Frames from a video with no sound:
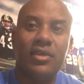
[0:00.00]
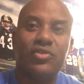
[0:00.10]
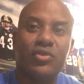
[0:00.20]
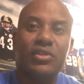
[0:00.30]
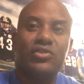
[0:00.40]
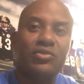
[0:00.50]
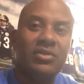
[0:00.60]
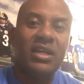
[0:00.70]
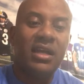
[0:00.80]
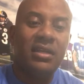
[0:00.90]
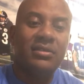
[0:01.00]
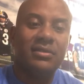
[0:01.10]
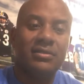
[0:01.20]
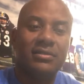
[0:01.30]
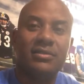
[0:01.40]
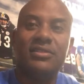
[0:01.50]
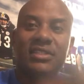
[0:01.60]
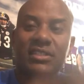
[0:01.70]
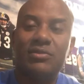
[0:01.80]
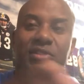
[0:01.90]
So that you're not
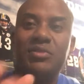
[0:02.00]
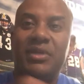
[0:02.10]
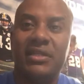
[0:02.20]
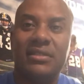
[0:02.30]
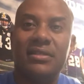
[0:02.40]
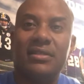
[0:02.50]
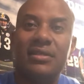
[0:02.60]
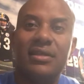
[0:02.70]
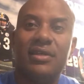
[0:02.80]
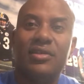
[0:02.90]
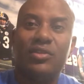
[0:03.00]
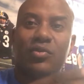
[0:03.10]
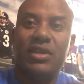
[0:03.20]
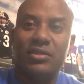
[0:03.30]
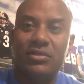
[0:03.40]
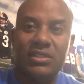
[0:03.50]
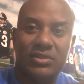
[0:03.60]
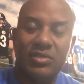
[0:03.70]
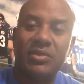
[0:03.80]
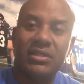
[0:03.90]
disrespected the way you
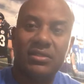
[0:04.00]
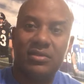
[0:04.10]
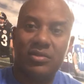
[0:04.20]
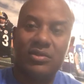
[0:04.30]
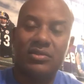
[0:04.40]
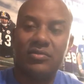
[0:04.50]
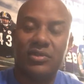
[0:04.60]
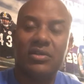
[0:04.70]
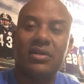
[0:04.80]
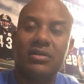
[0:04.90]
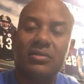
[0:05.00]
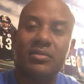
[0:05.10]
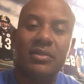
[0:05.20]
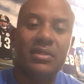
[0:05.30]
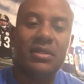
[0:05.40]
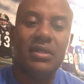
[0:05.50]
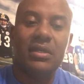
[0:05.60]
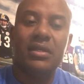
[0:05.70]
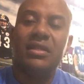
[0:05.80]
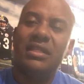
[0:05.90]
disrespected the person when you call them.
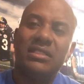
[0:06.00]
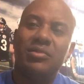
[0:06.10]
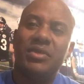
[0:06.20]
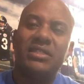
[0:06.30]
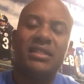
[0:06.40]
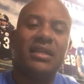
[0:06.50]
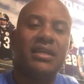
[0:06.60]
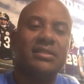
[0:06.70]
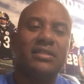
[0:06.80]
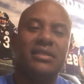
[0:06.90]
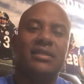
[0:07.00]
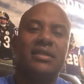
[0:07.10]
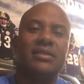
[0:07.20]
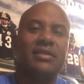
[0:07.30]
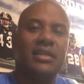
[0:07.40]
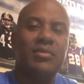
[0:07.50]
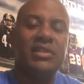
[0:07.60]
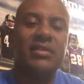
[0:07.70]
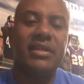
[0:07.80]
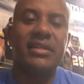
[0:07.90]
That's the best thing I can say to that. And I'm going to
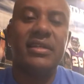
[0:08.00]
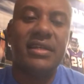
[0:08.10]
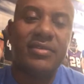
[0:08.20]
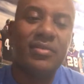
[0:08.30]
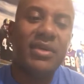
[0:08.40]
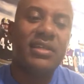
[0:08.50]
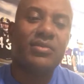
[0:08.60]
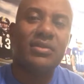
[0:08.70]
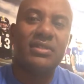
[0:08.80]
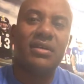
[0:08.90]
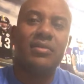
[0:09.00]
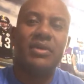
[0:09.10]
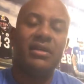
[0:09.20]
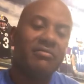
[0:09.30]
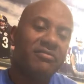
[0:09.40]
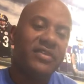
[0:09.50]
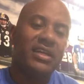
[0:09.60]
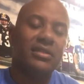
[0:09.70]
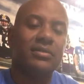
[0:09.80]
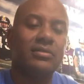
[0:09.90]
leave it right there. Now, if somebody else want to talk about it, fine.